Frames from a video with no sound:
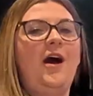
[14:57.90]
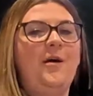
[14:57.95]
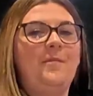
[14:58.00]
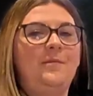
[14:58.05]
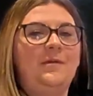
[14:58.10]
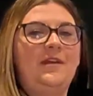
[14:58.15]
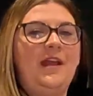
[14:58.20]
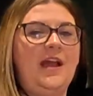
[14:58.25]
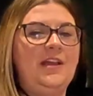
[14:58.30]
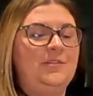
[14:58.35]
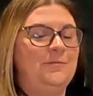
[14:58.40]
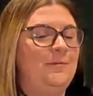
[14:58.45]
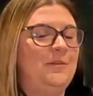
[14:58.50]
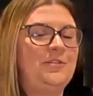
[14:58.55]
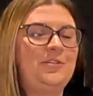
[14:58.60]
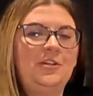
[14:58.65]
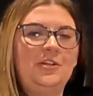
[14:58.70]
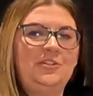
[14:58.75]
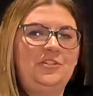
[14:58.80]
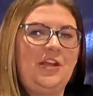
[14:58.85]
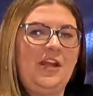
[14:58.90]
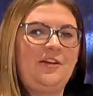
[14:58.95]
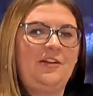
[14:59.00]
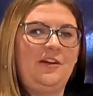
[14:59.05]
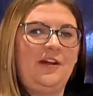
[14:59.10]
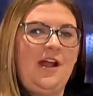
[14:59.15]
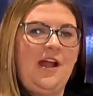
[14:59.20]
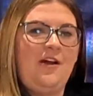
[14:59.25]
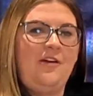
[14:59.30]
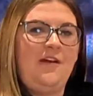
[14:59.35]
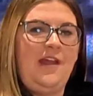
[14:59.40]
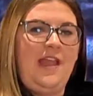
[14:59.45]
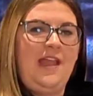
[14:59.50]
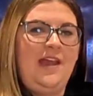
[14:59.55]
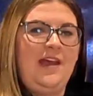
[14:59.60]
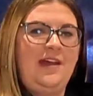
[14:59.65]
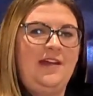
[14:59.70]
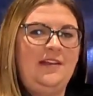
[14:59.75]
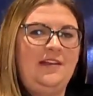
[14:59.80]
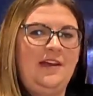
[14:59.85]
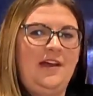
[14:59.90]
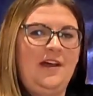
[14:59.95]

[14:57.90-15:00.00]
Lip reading: Guys, be sure to check her out and